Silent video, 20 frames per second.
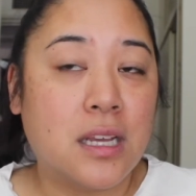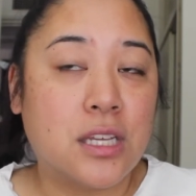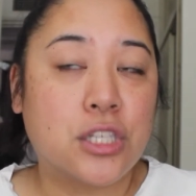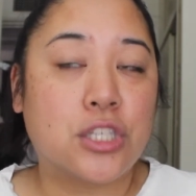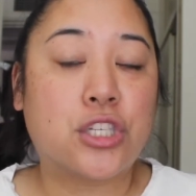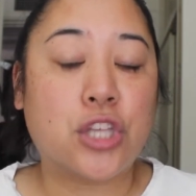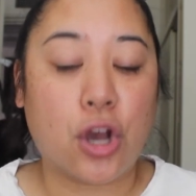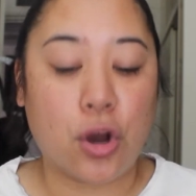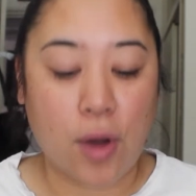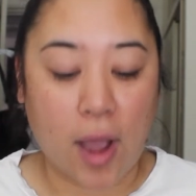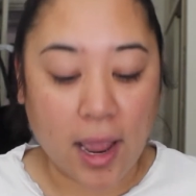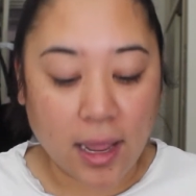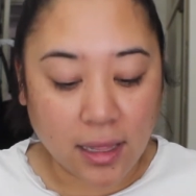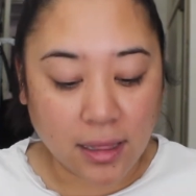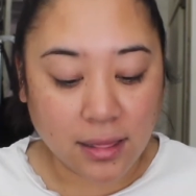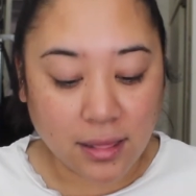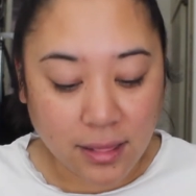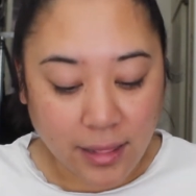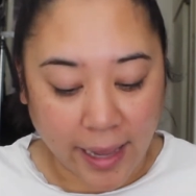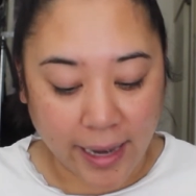So I
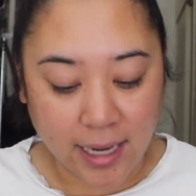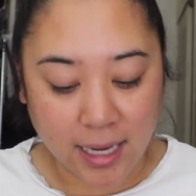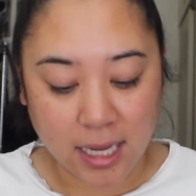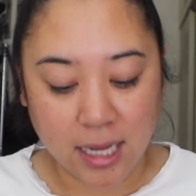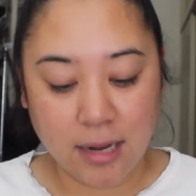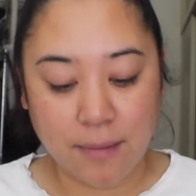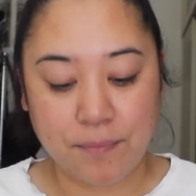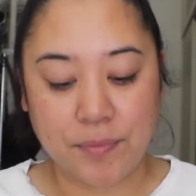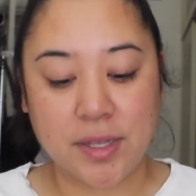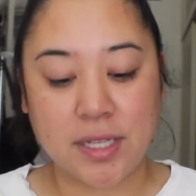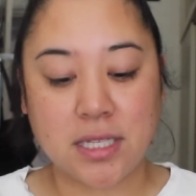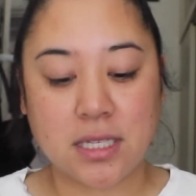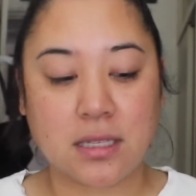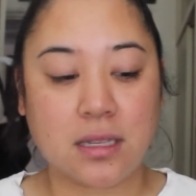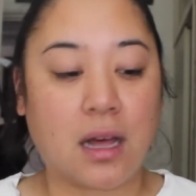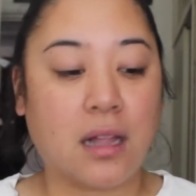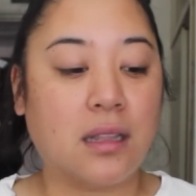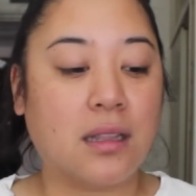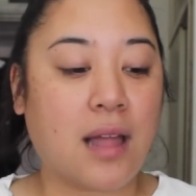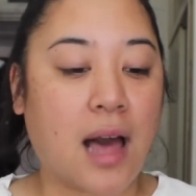like it.
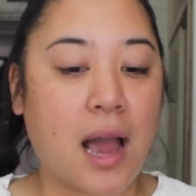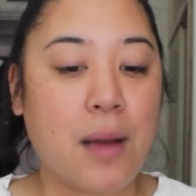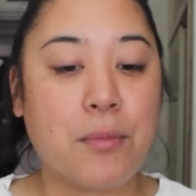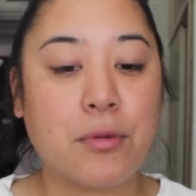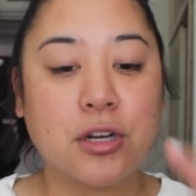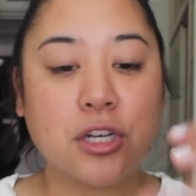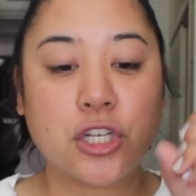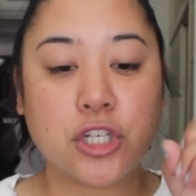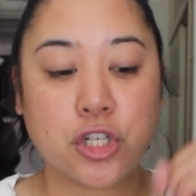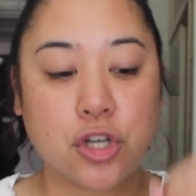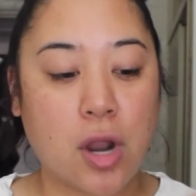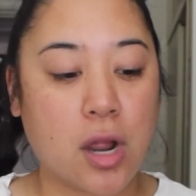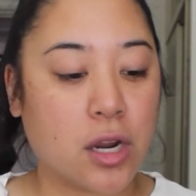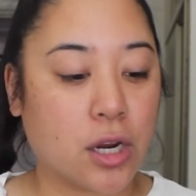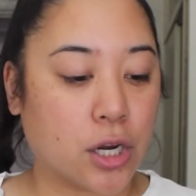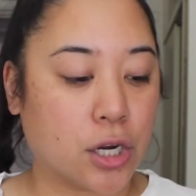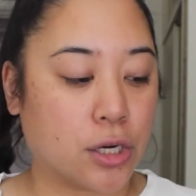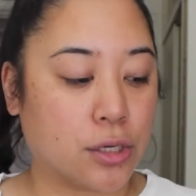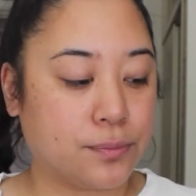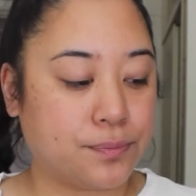It's a lot more
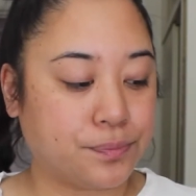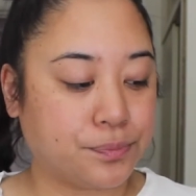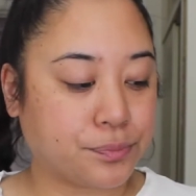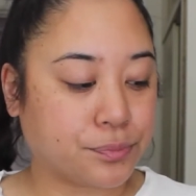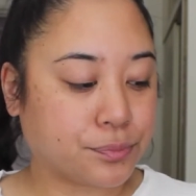stronger